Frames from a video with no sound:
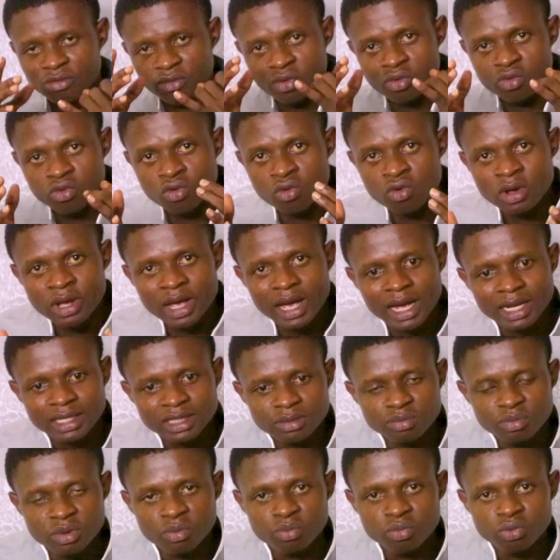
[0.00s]
we will look
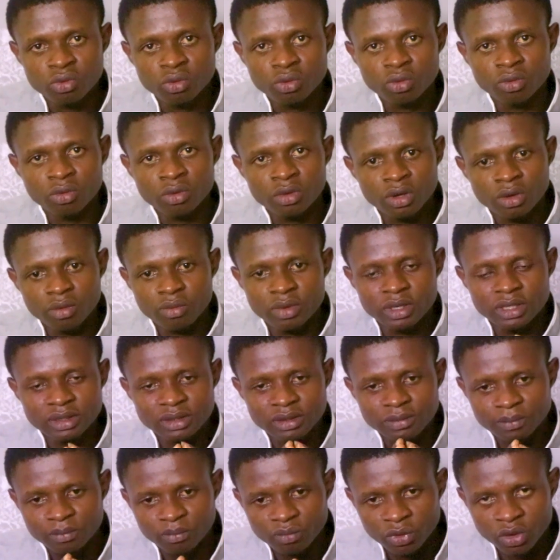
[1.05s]
at people
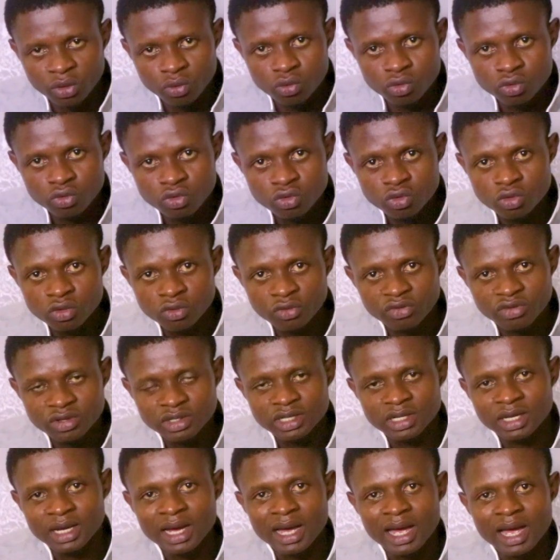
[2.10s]
who do
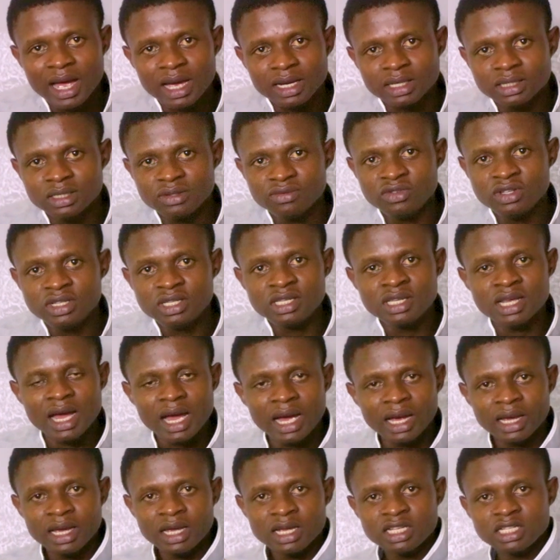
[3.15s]
physical activity
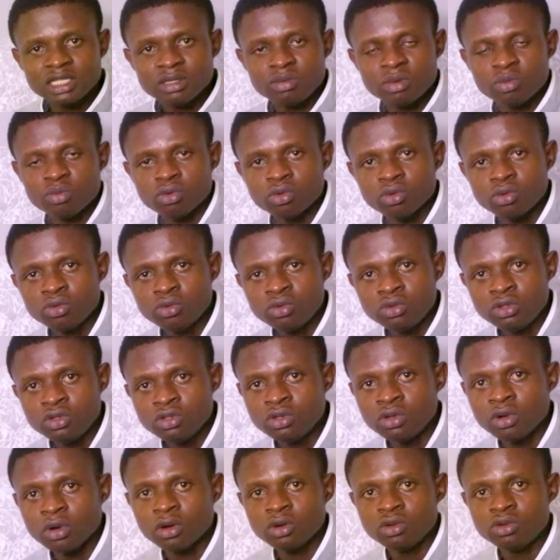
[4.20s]
against people who
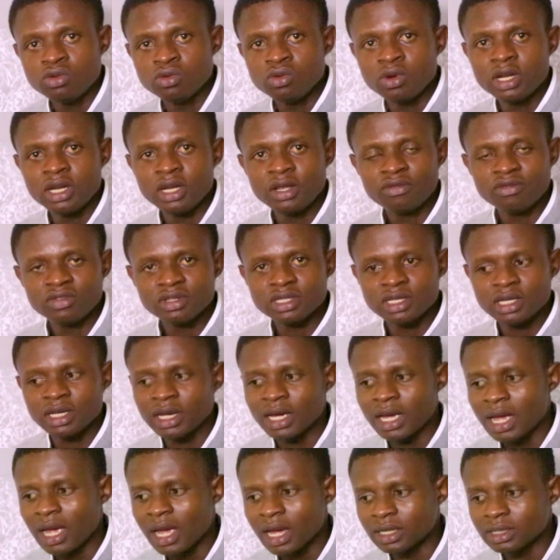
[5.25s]
do not do any
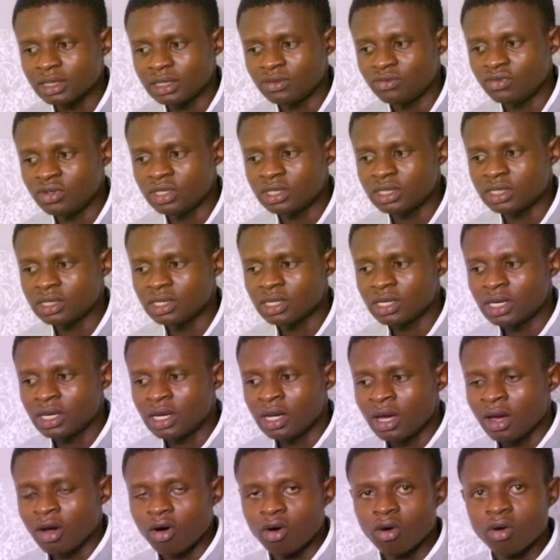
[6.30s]
physical activity,
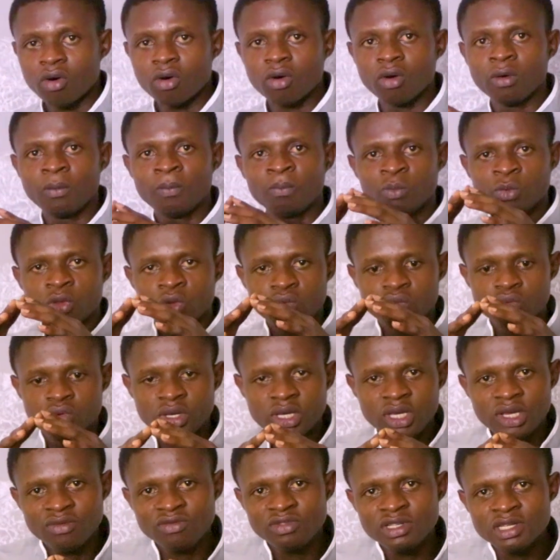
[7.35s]
or you
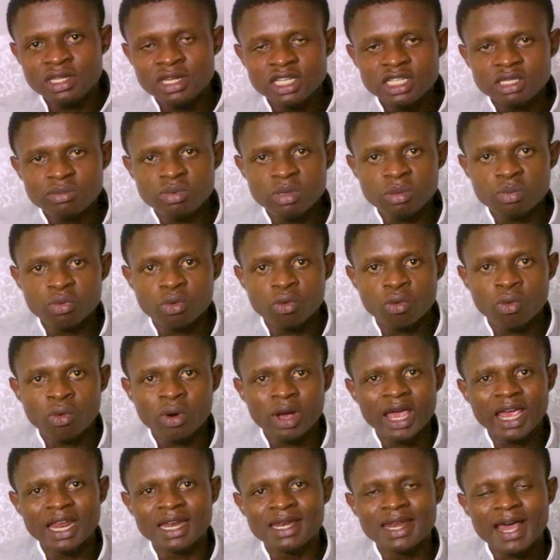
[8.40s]
give these
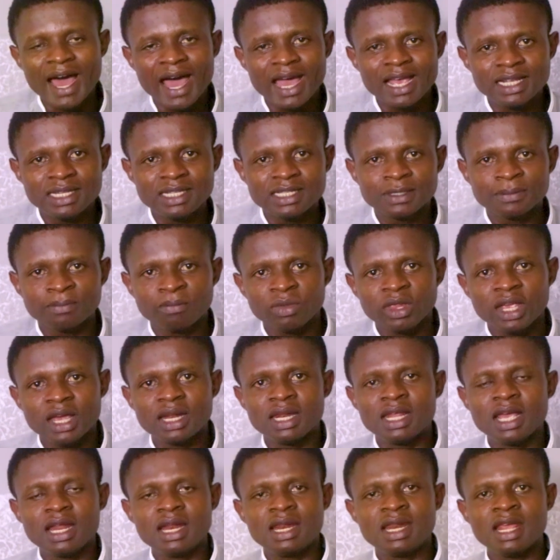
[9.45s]
people a diet
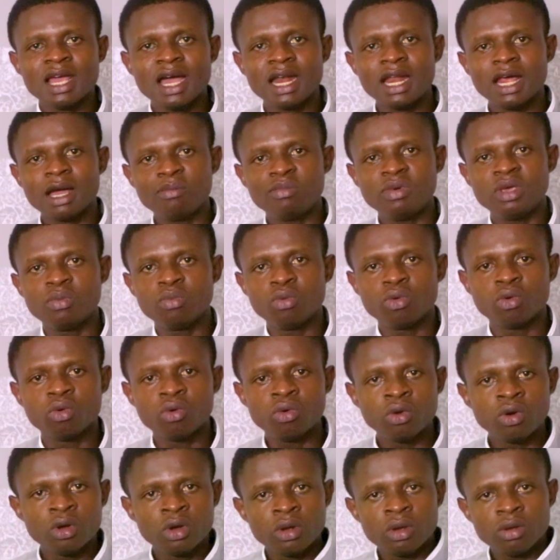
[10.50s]
and then the other
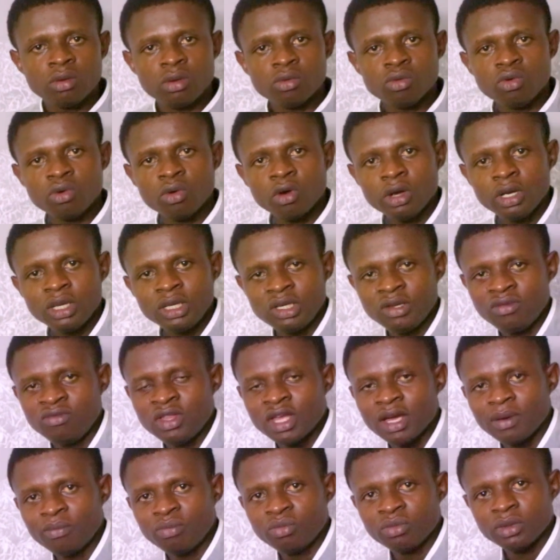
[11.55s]
people you will not give
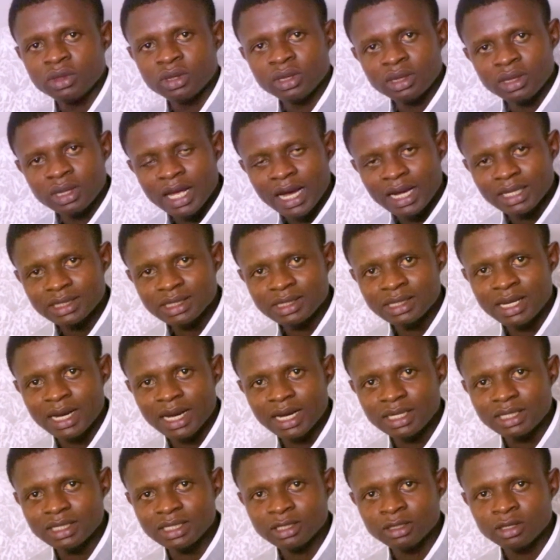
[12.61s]
them that
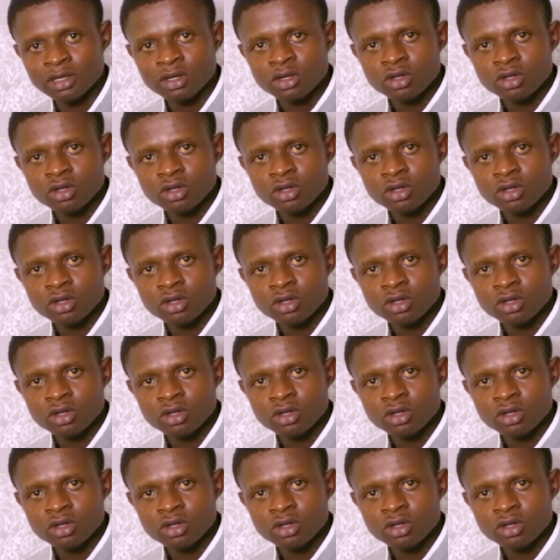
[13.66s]
diet.